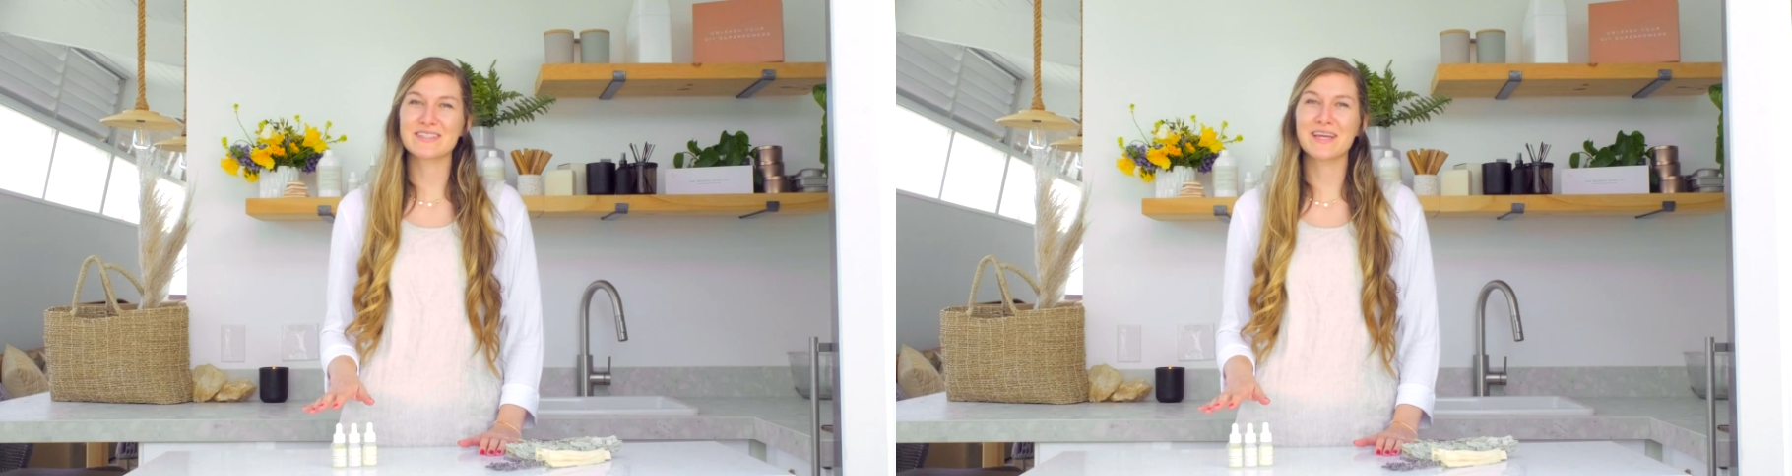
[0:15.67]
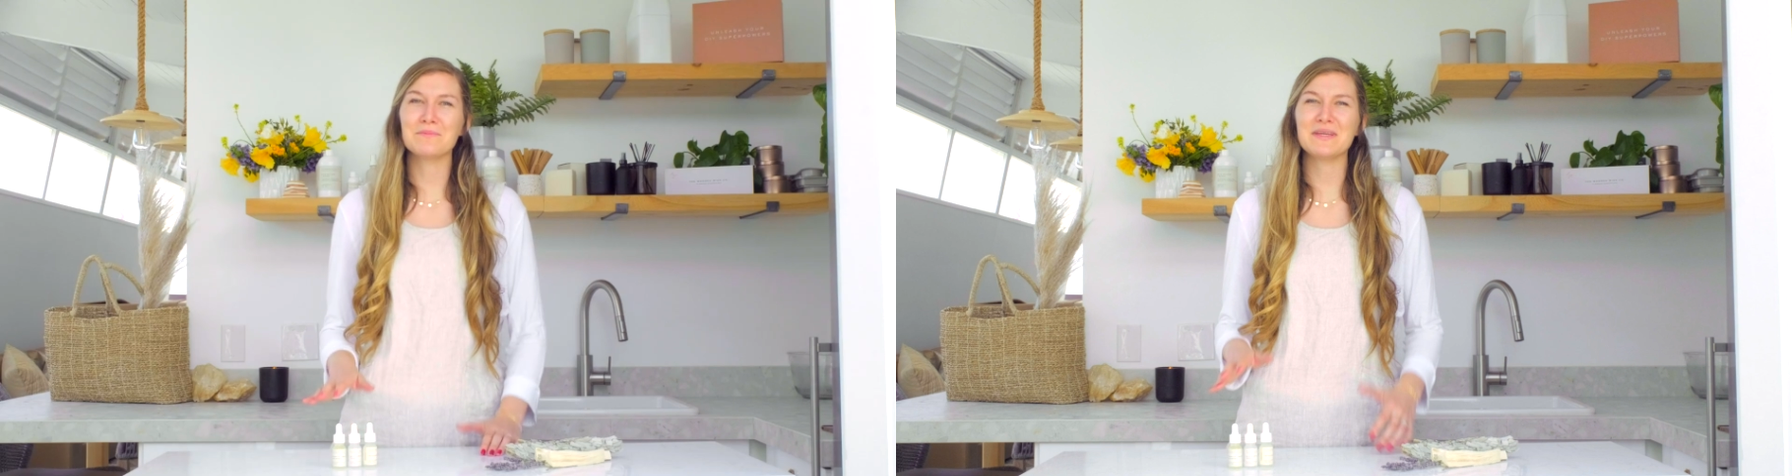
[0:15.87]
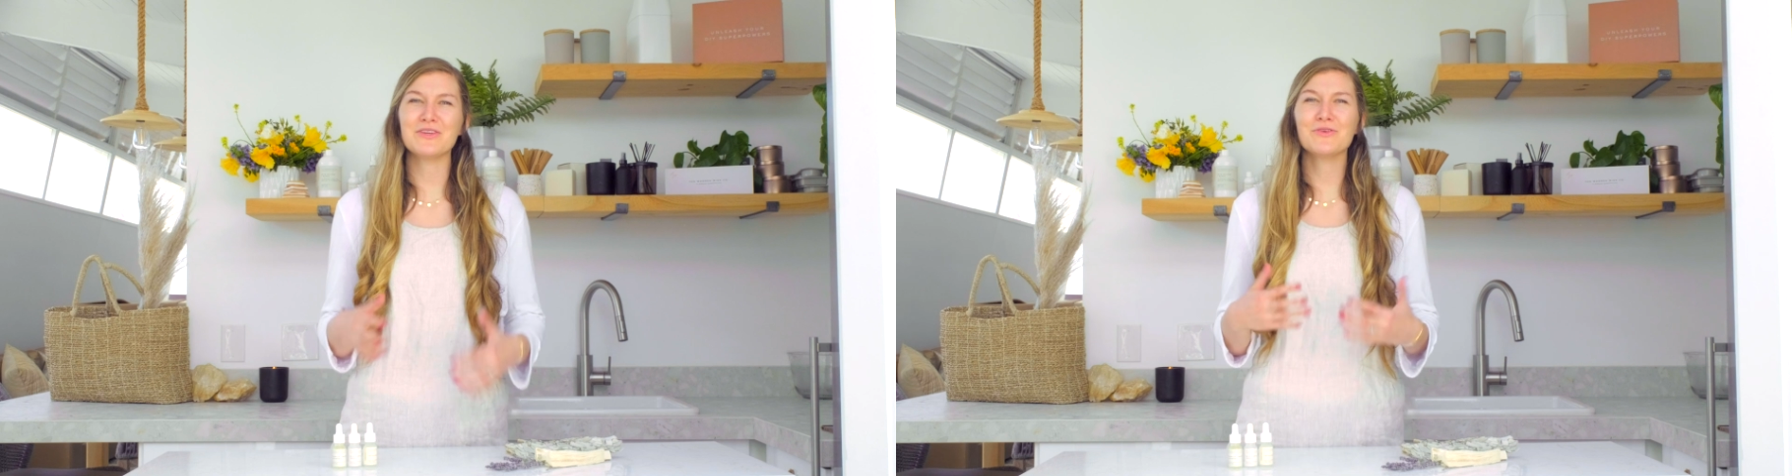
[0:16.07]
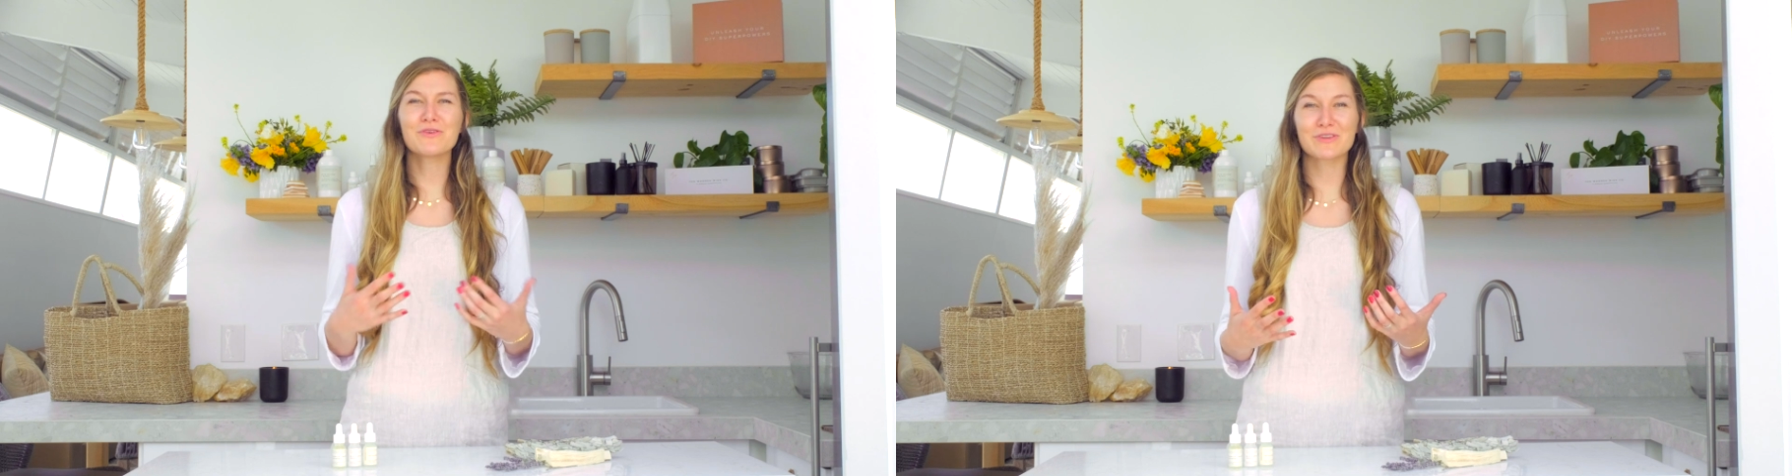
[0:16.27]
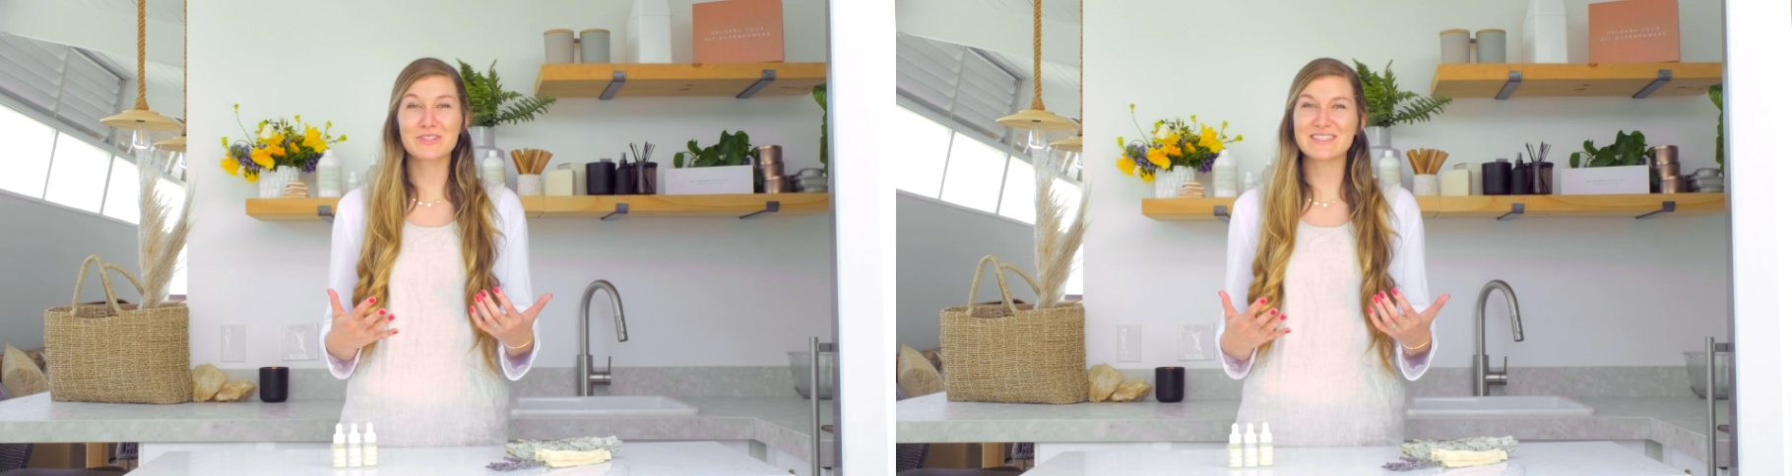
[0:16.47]
can be
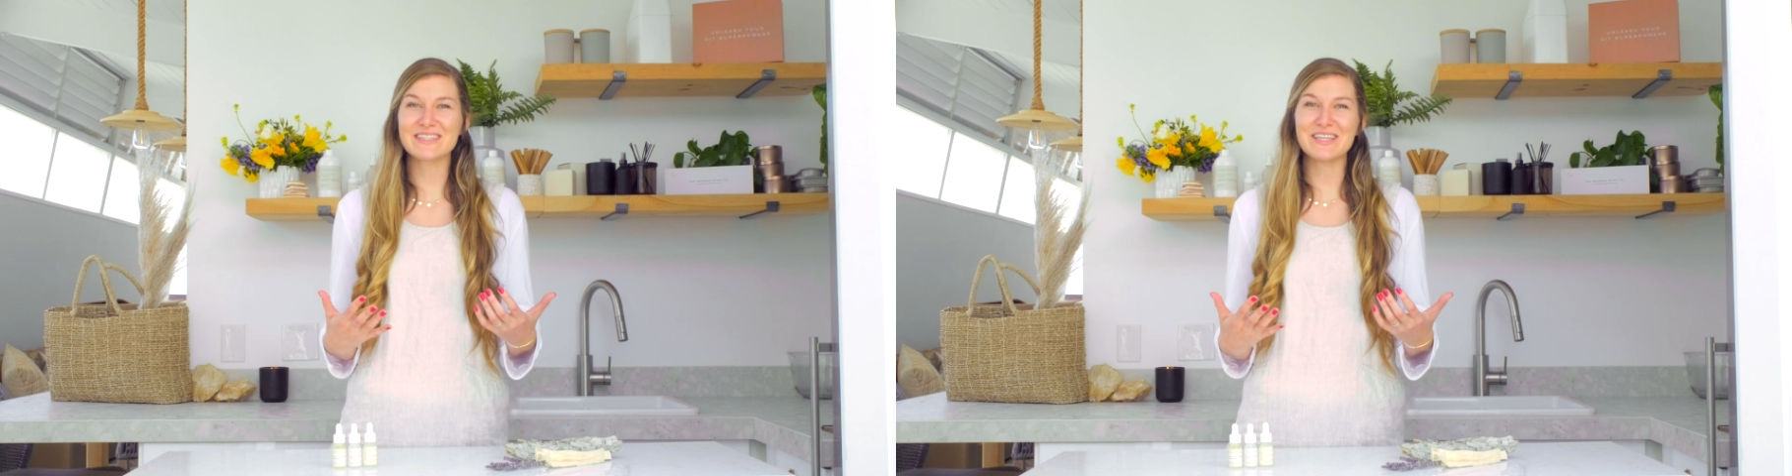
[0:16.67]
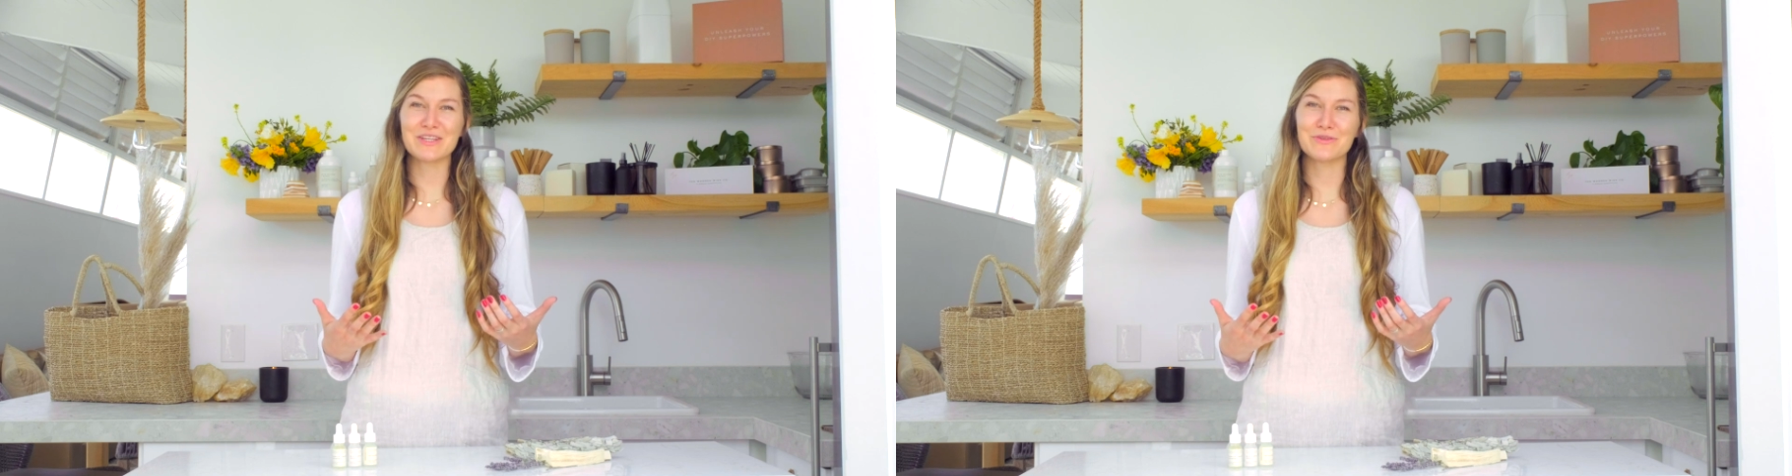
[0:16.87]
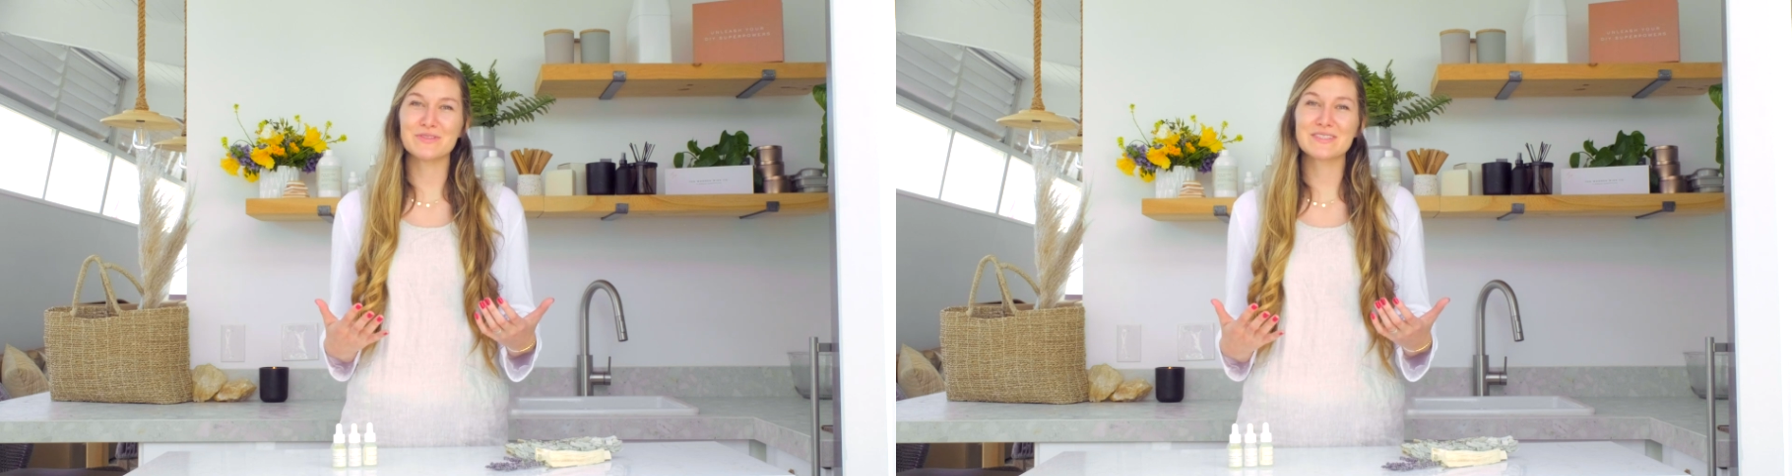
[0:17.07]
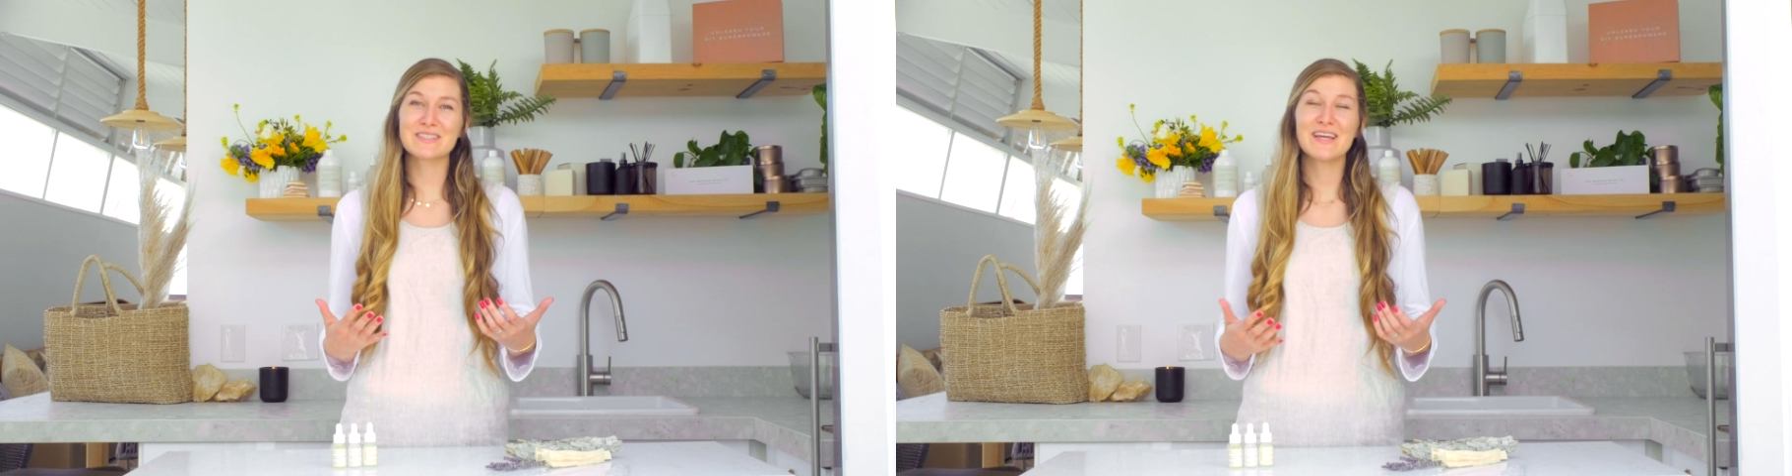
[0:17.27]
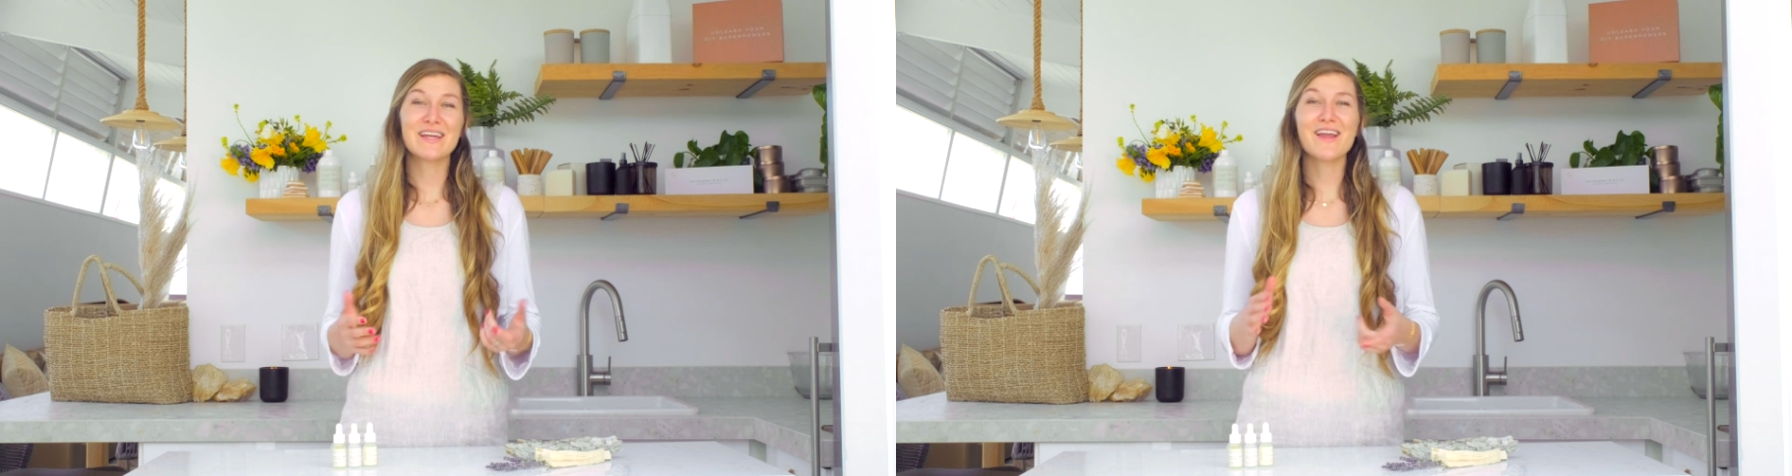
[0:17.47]
universally used